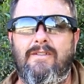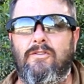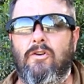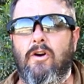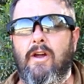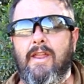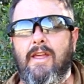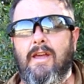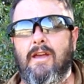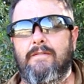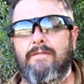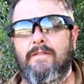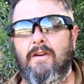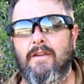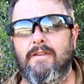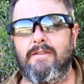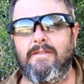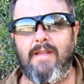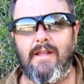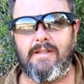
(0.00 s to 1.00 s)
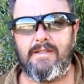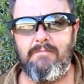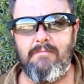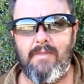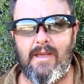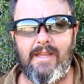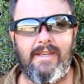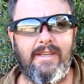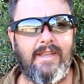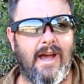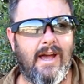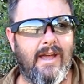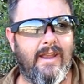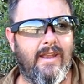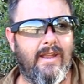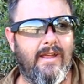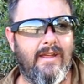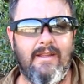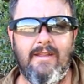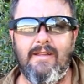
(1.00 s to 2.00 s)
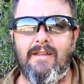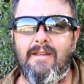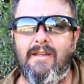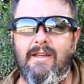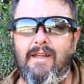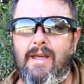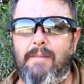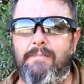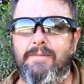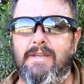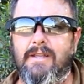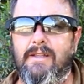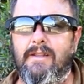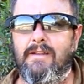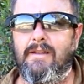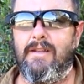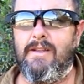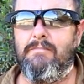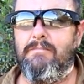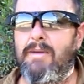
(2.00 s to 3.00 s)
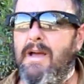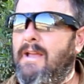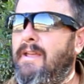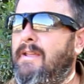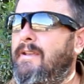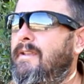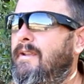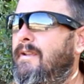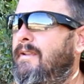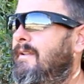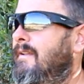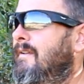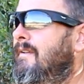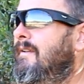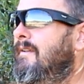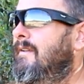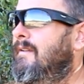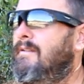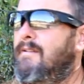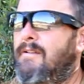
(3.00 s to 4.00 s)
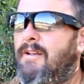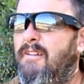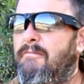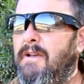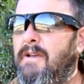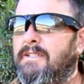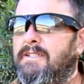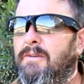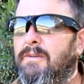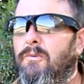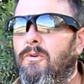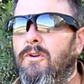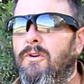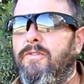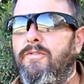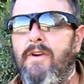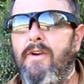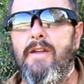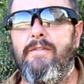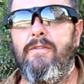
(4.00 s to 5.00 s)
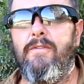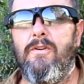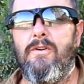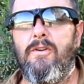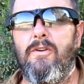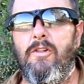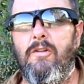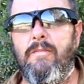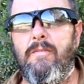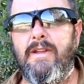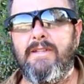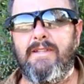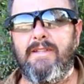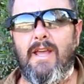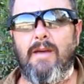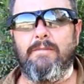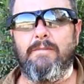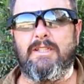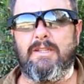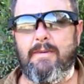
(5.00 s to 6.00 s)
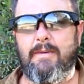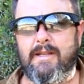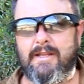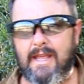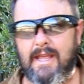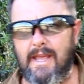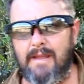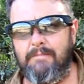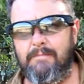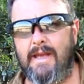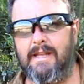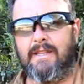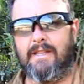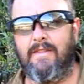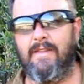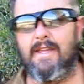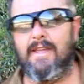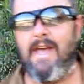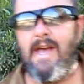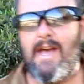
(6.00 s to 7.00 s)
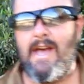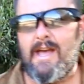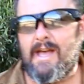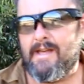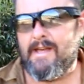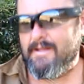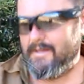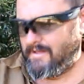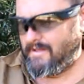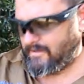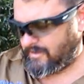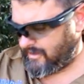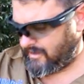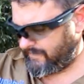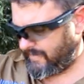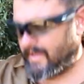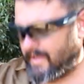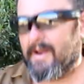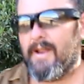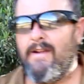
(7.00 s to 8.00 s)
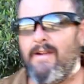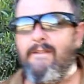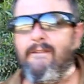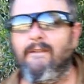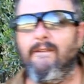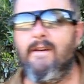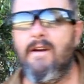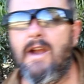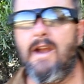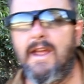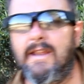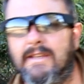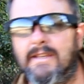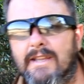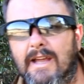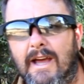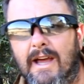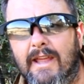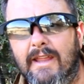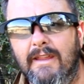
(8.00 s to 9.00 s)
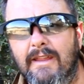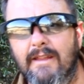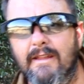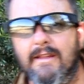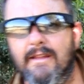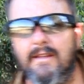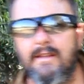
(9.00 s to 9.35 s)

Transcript: Rightio, folks, that's me done absolutely buggered. I must have walked three or four kilometres now. I'm just about to head back to the car. I've had a great day